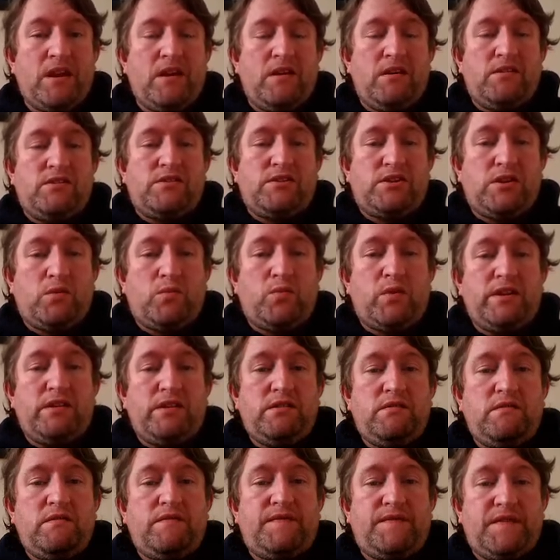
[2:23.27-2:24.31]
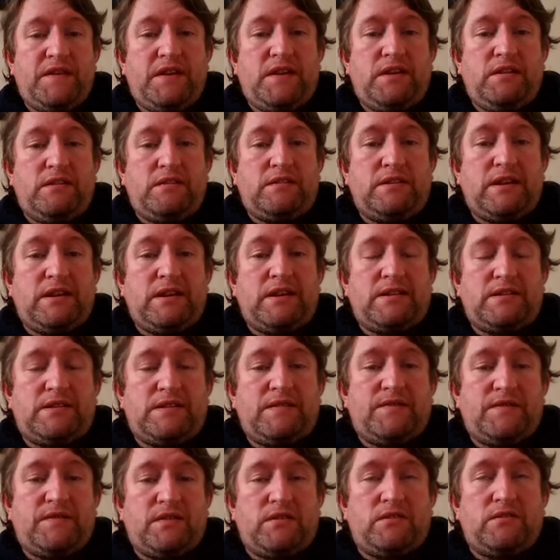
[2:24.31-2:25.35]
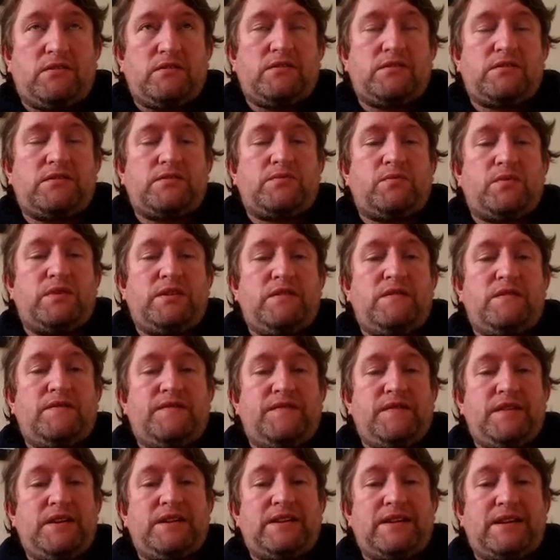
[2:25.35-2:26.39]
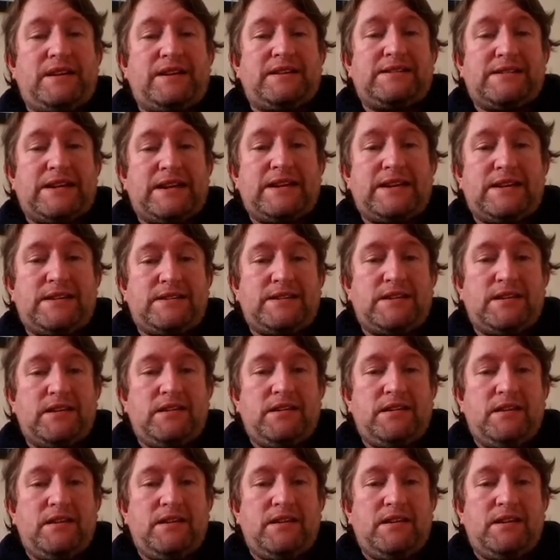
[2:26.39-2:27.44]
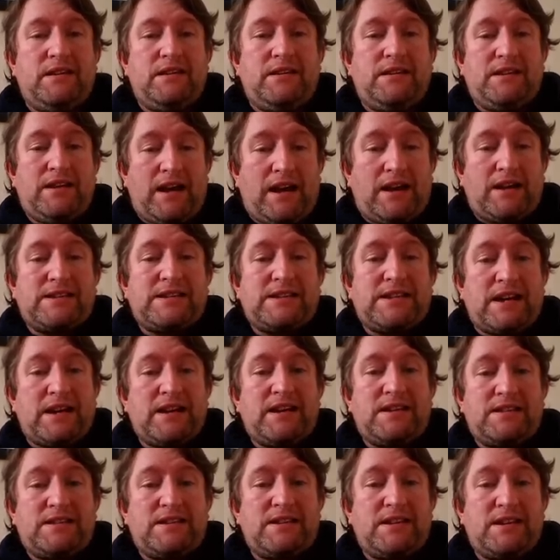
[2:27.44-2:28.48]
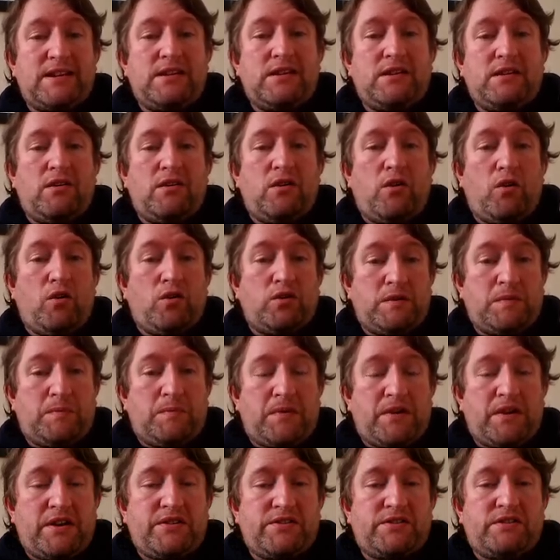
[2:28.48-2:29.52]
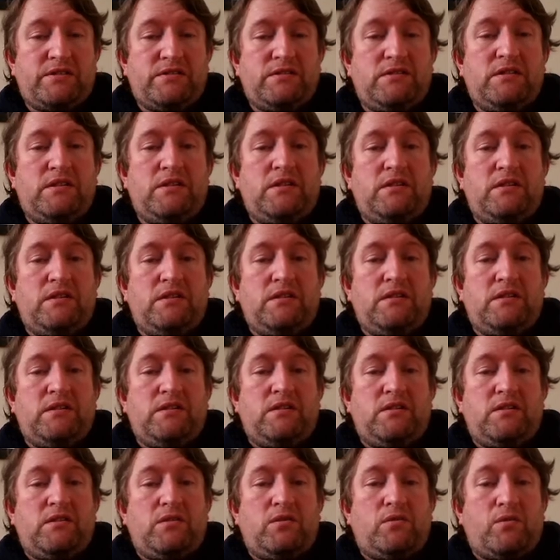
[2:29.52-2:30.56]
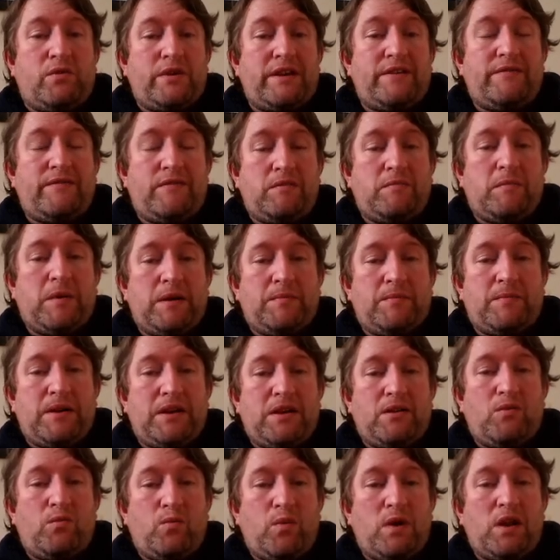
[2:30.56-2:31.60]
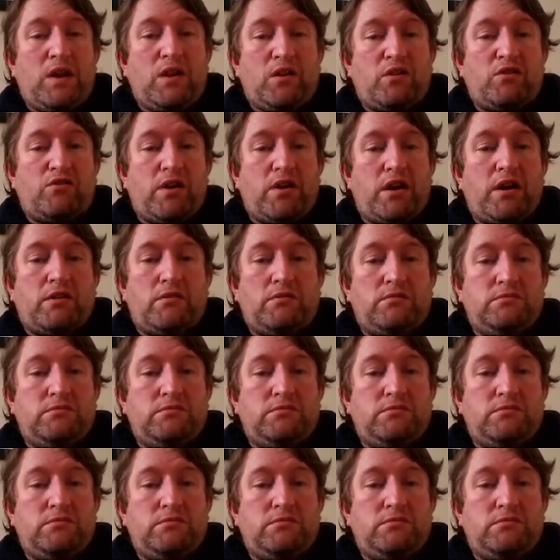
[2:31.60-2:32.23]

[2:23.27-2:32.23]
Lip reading: So when you feed negative thoughts, when you feed anxiety, the anxiety or depression, whatever it might be, will grow.